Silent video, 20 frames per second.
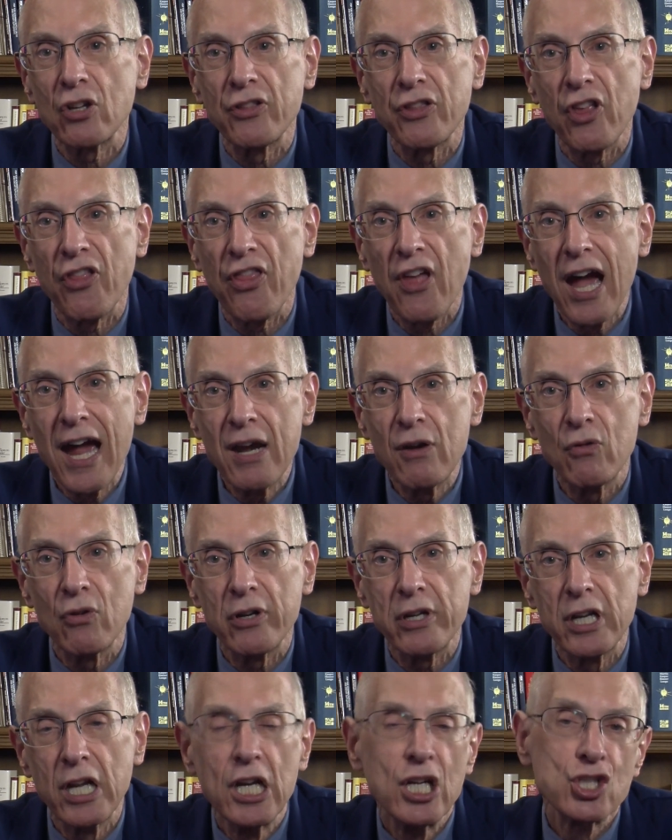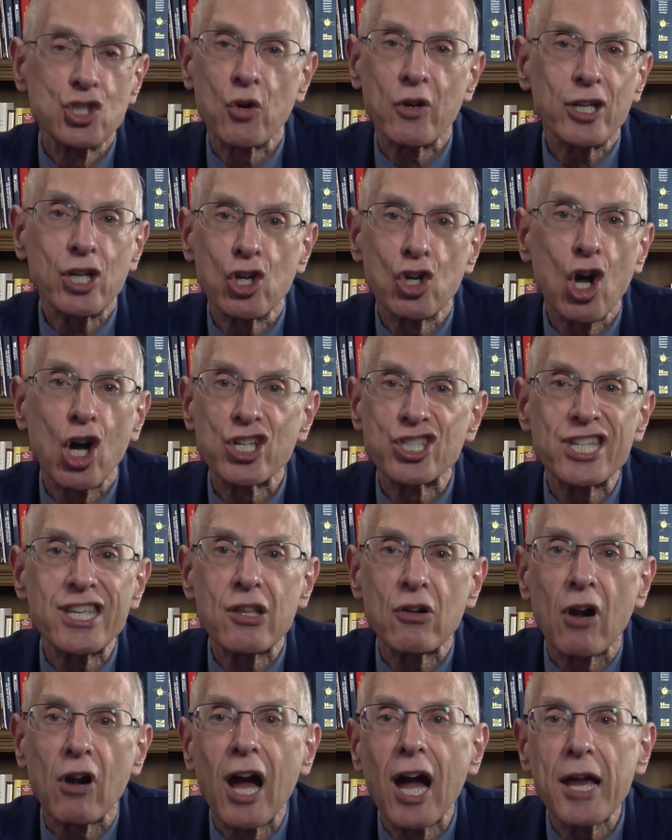on the thyroid. So it could cause
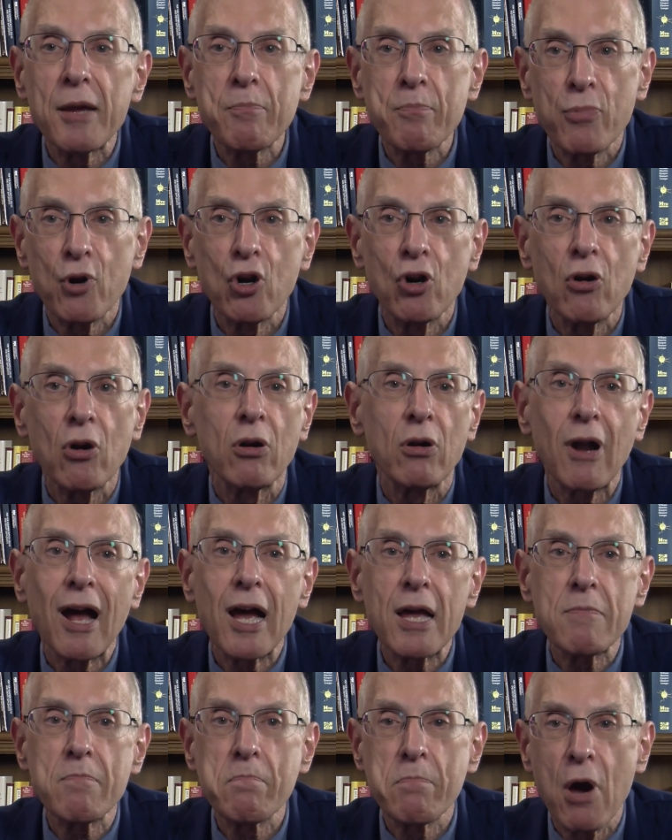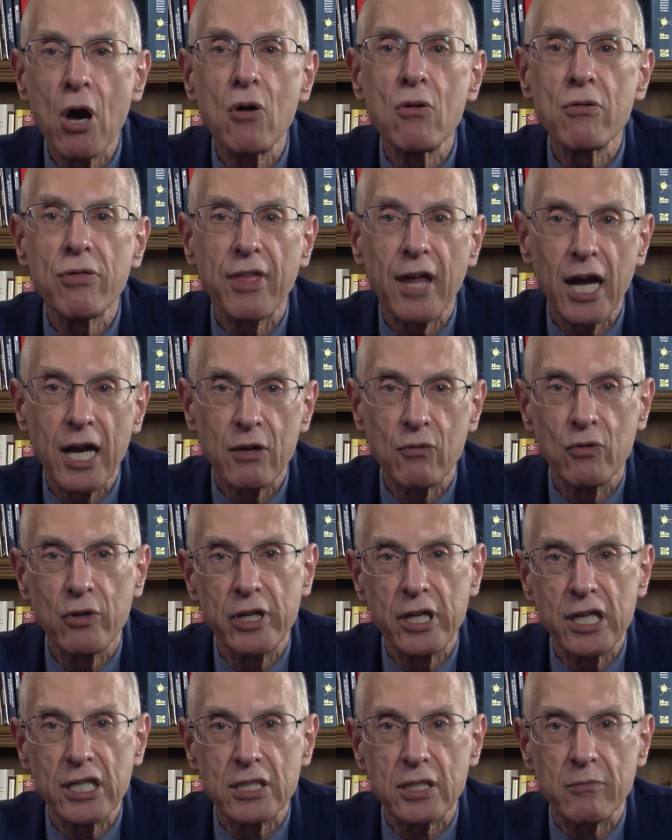either hyper or
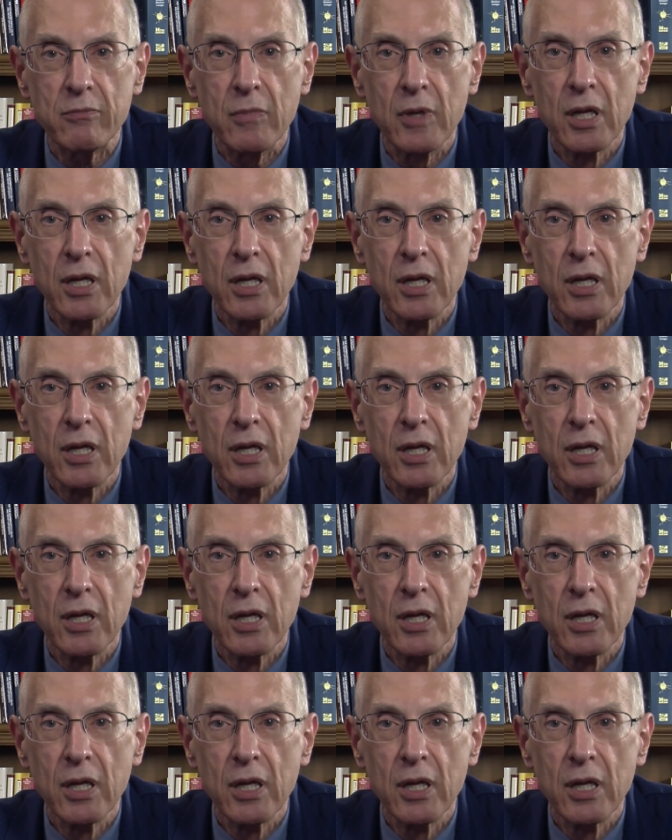hypothyroidism.